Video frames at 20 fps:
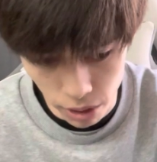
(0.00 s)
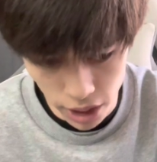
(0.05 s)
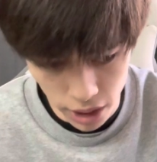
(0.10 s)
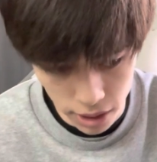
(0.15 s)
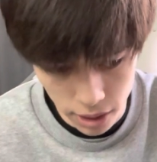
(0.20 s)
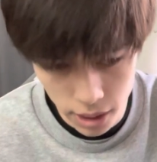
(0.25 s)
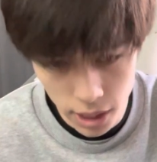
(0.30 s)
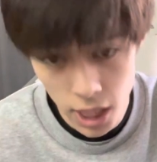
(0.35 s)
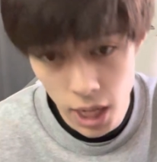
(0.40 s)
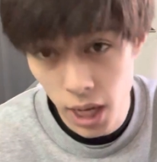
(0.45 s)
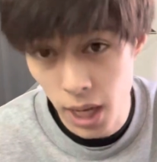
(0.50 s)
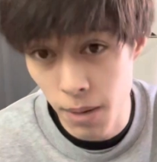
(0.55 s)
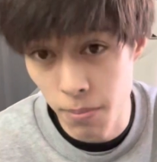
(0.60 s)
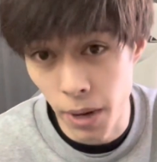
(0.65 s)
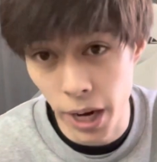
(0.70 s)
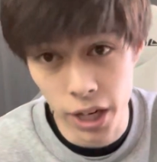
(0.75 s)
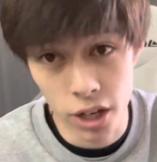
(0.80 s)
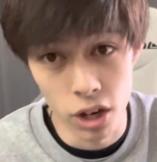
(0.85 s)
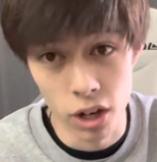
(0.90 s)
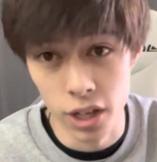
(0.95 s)
It's in
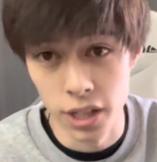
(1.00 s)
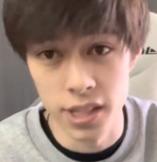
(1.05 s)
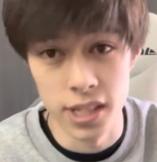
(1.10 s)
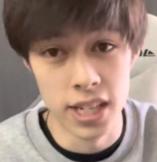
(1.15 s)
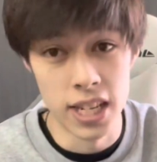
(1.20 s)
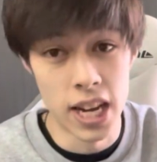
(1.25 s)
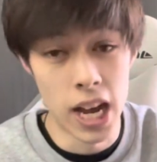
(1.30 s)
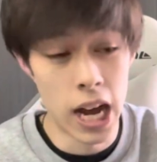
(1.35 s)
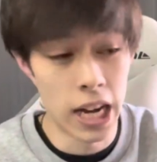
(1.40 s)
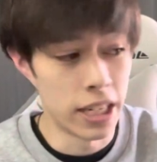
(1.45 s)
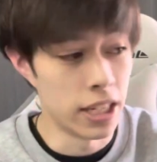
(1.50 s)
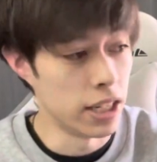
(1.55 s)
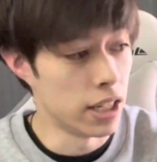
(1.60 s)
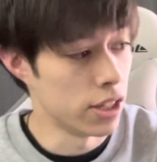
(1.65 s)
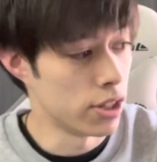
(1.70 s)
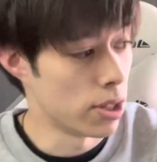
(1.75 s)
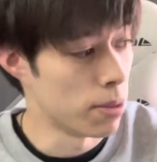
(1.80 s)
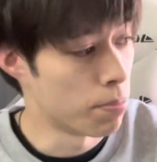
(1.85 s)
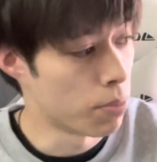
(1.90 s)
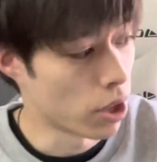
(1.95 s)
my car, it's not an
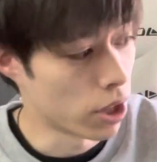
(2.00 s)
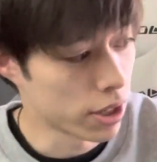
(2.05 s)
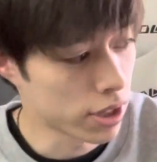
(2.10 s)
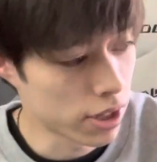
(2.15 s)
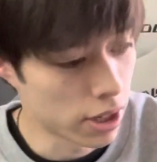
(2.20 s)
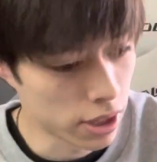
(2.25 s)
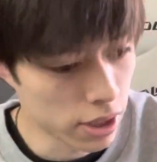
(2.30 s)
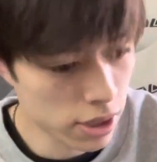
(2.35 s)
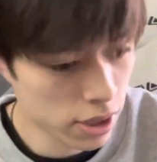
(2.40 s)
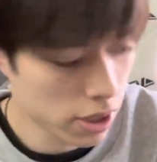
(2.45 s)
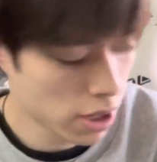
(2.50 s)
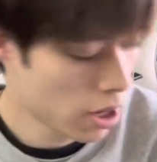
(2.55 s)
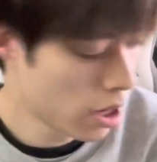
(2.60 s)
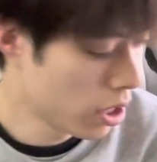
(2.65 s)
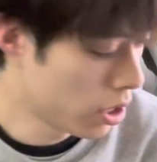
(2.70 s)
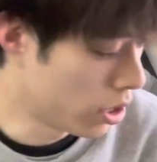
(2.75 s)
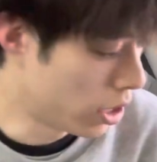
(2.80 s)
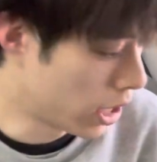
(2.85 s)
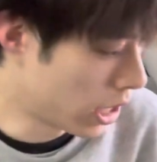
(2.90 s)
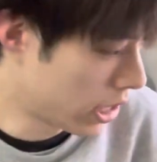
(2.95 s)
easy process.
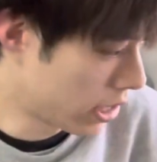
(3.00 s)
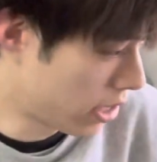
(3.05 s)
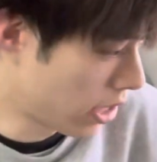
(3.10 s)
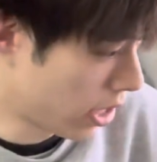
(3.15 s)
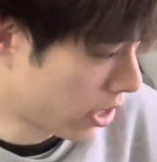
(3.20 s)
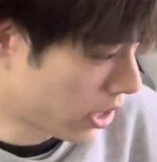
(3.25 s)
You got to take